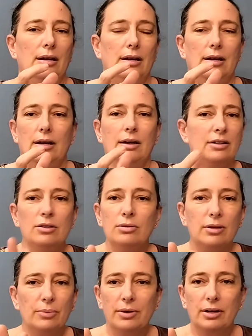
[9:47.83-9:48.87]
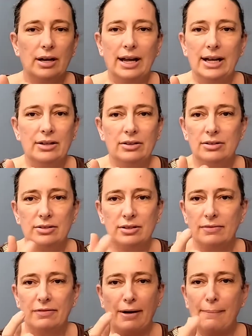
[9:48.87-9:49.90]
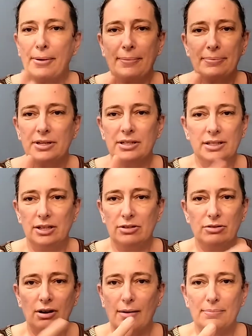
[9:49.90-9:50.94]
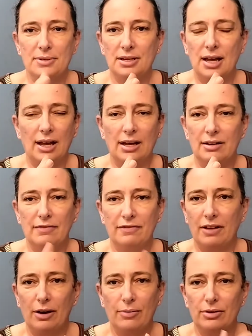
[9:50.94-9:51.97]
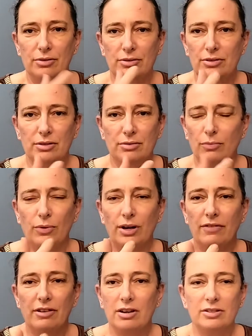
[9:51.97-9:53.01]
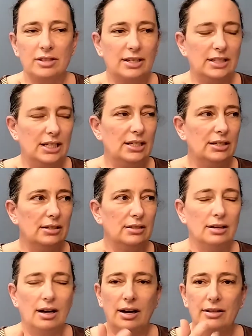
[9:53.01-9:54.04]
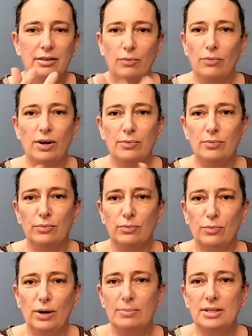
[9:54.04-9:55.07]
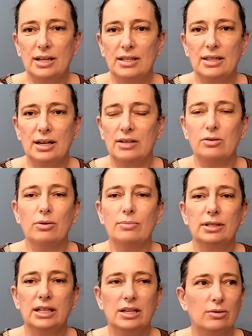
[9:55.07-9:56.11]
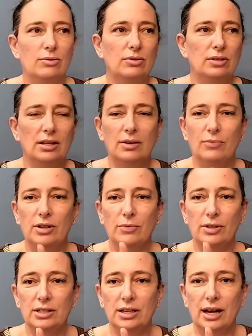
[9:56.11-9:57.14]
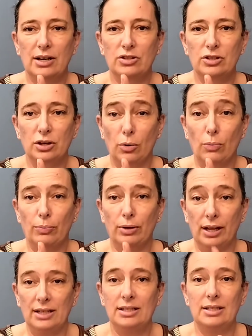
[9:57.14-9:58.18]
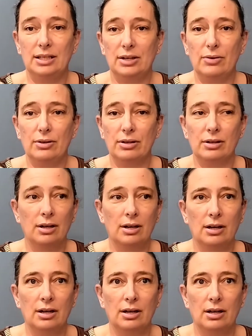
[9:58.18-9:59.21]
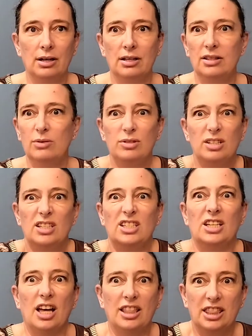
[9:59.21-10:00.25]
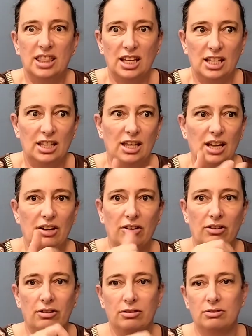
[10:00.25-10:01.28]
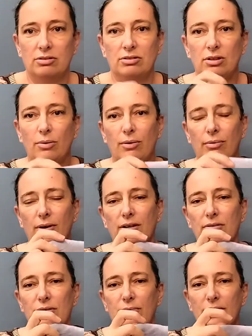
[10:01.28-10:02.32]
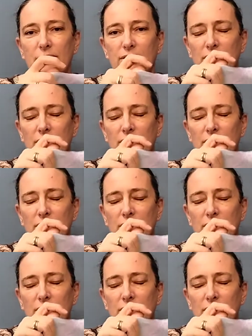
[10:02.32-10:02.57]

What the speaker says: and I knew there were acres of appropriate teardrops and flowers and whatever else I needed on the one website that I normally use. And then when I went to actually go place the order, there was like nothing there. So I don't know whether it's a